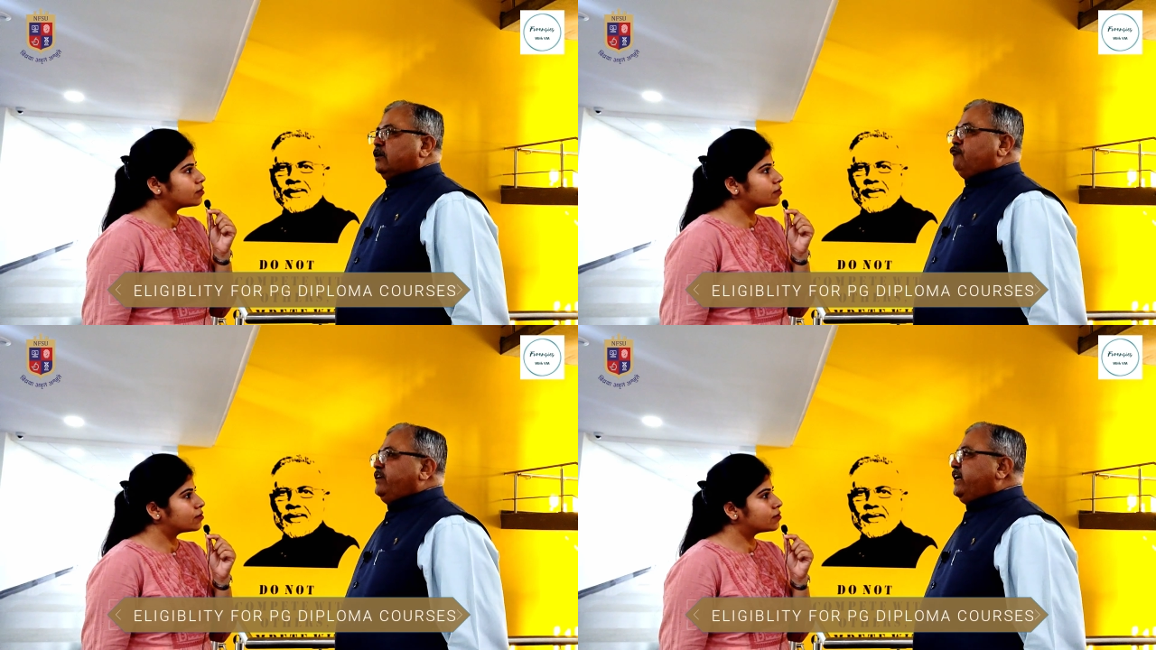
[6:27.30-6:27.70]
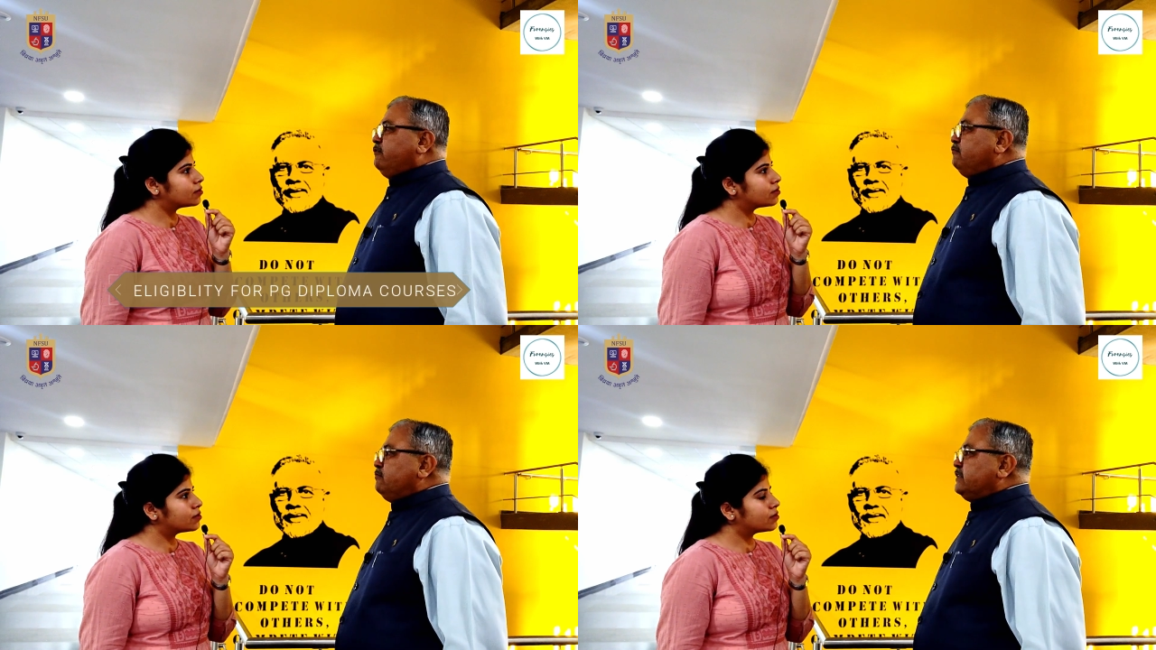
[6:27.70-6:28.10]
Speaker 1: we
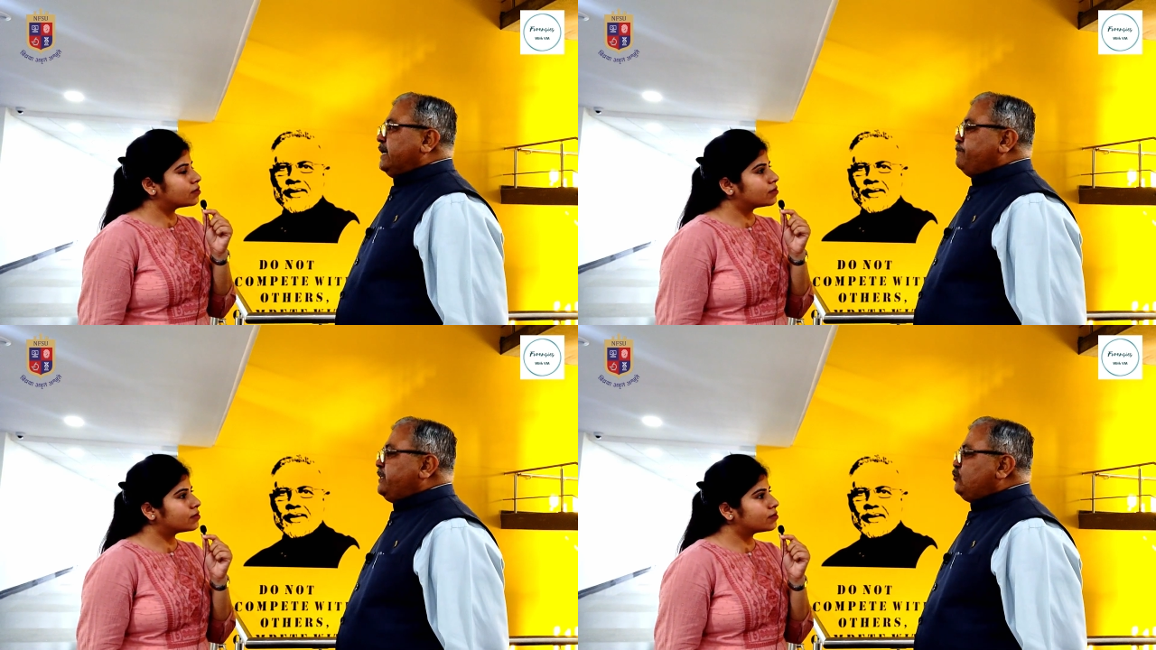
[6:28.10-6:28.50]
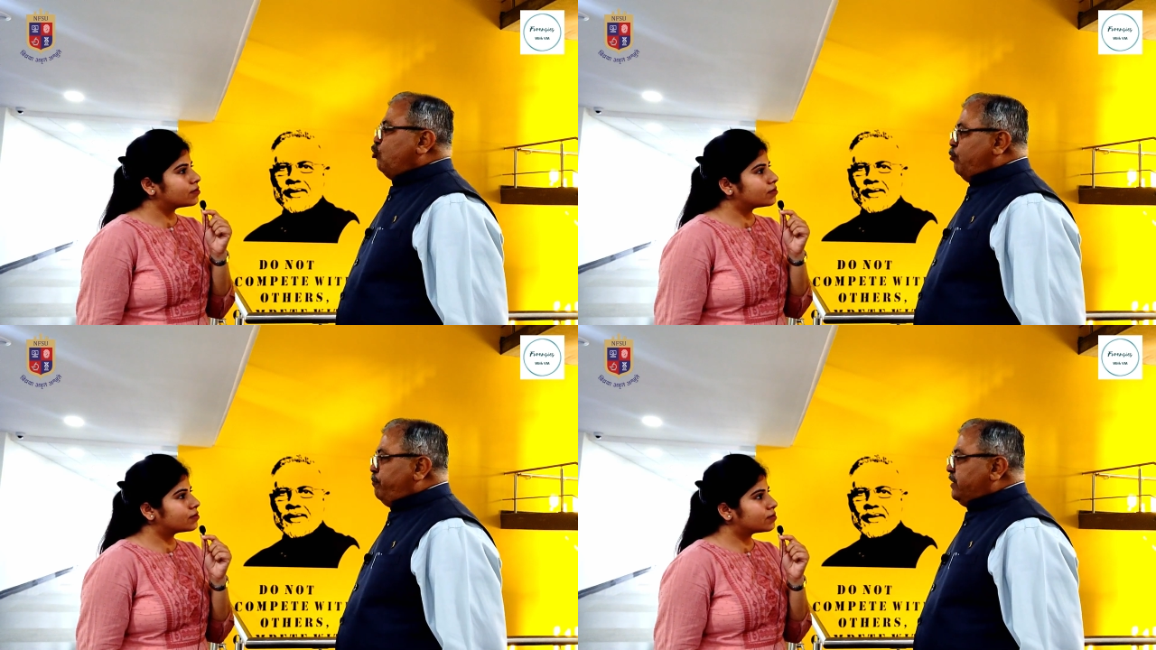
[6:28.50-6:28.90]
have kept it
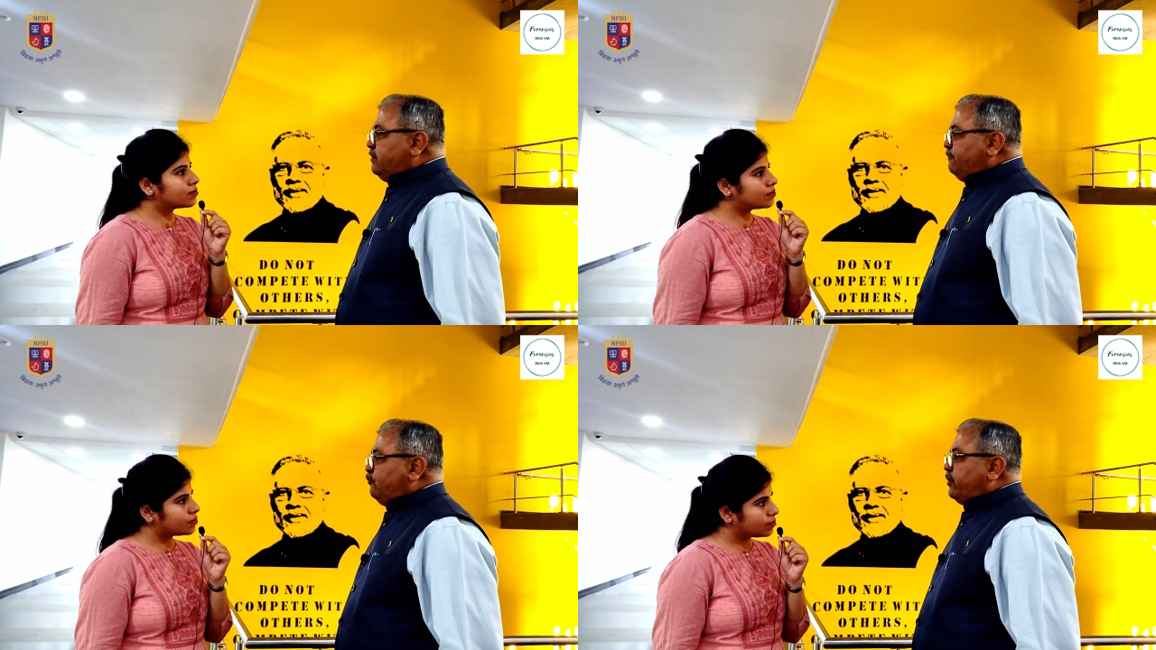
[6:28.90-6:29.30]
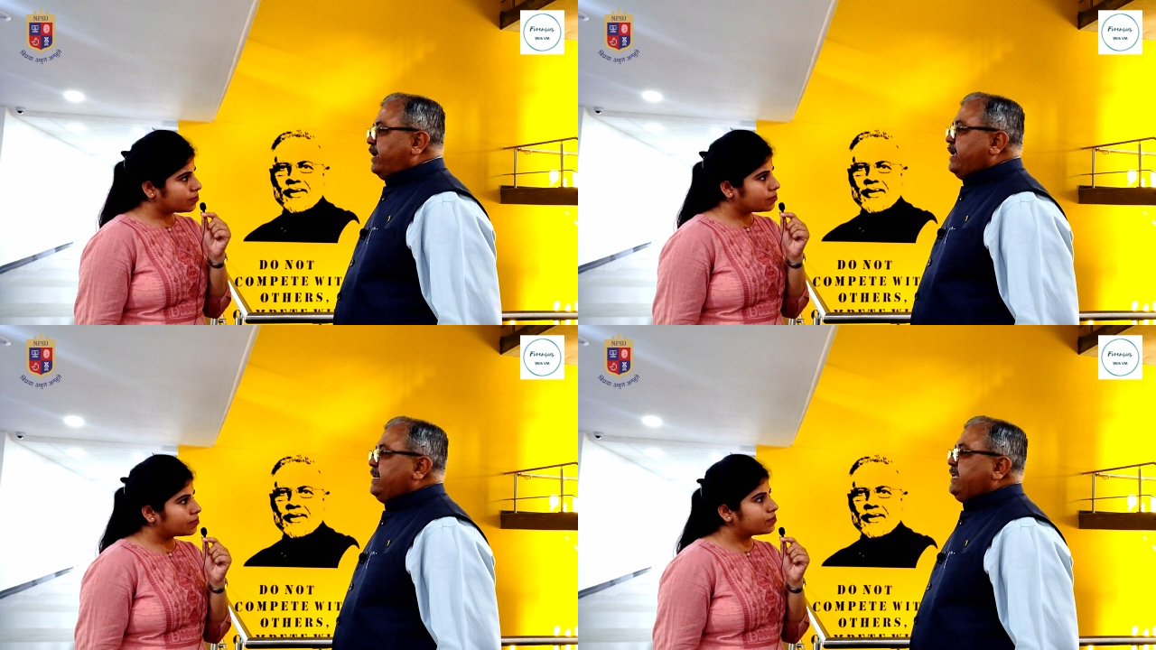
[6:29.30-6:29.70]
open for
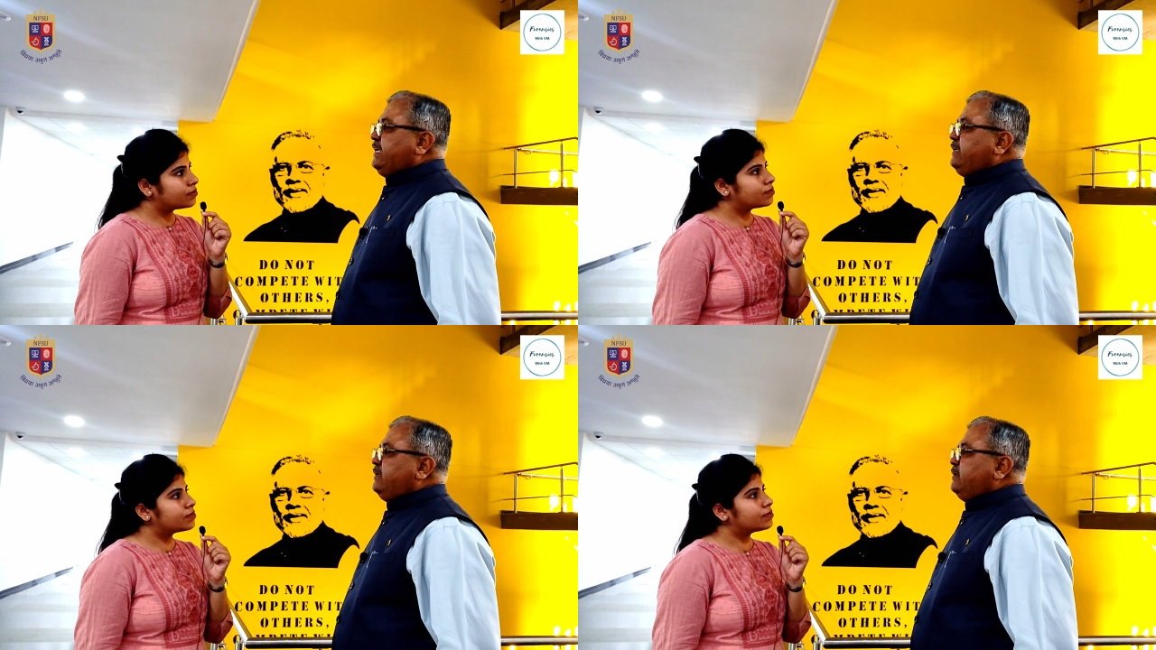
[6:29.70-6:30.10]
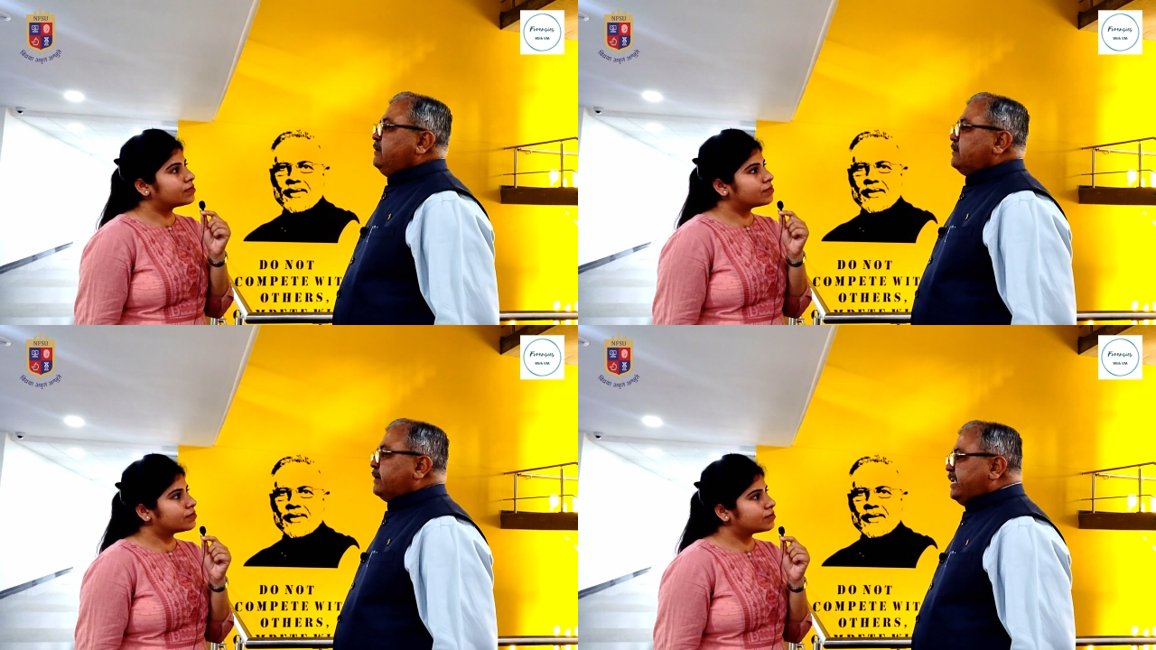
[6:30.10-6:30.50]
any
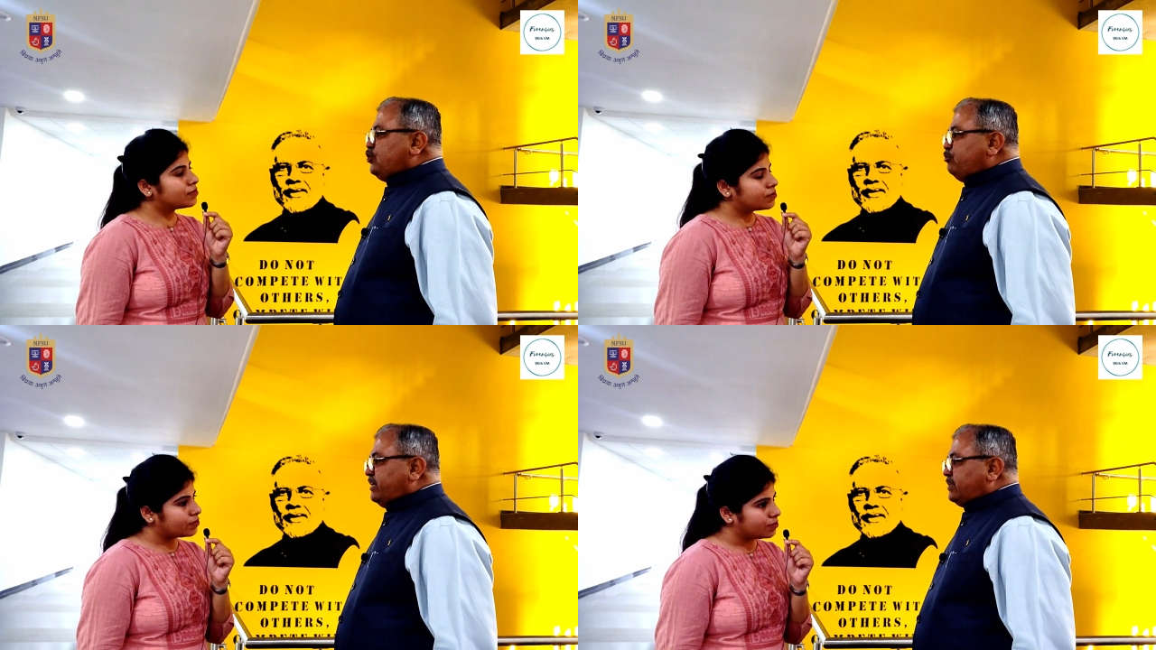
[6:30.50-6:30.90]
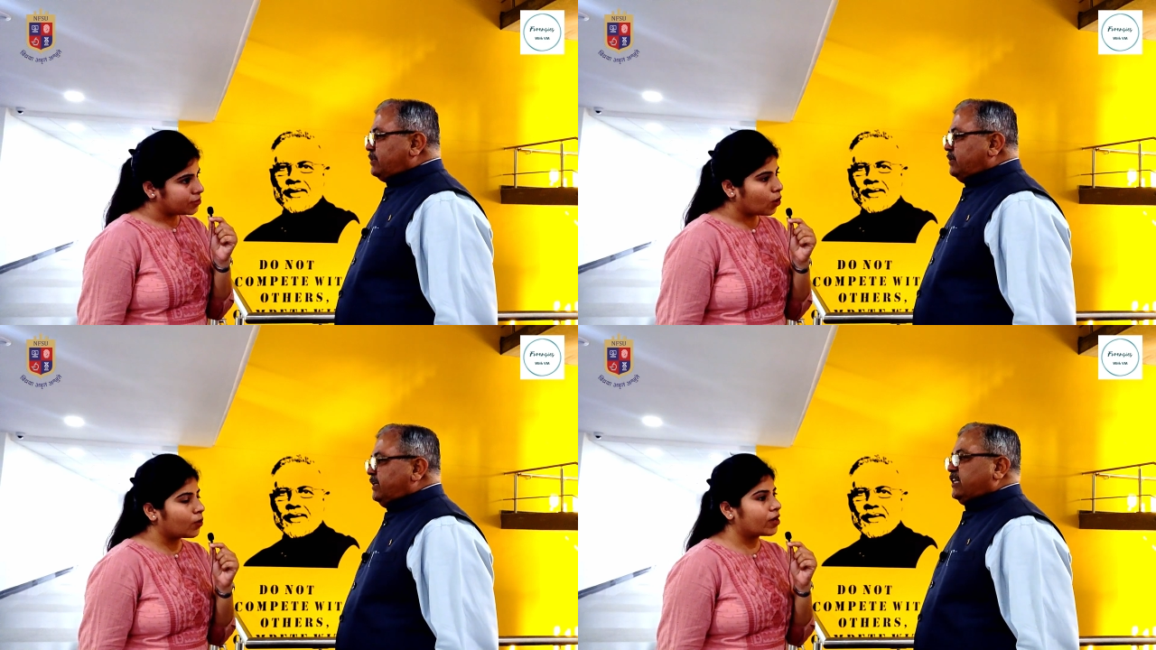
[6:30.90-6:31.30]

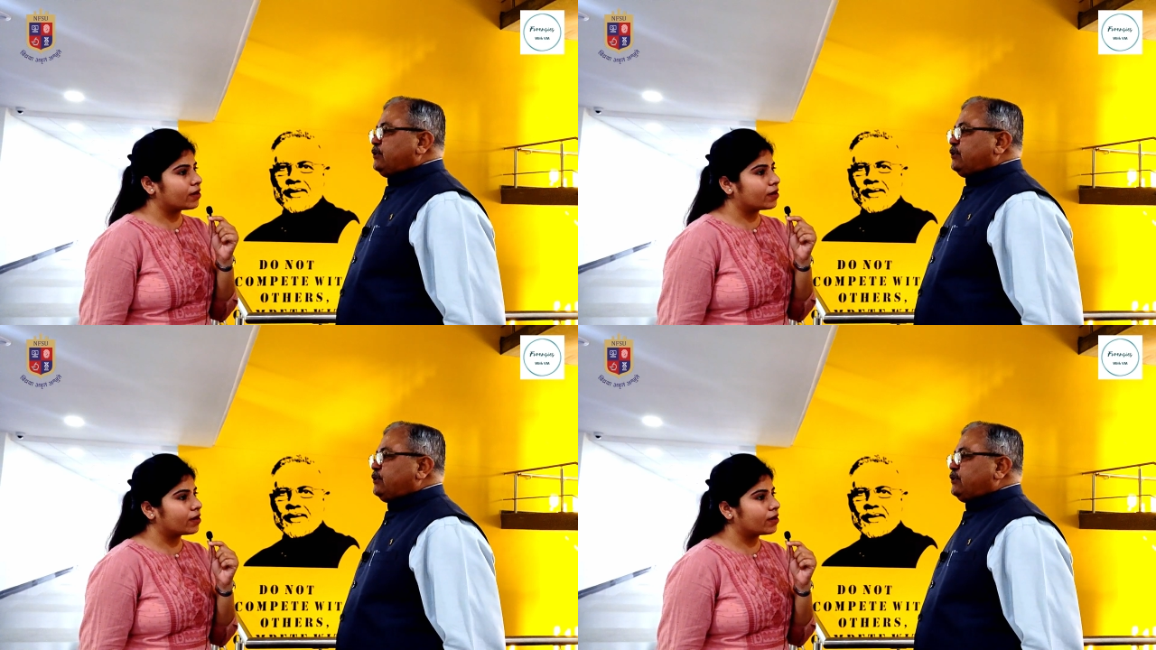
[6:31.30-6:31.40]
graduate okay.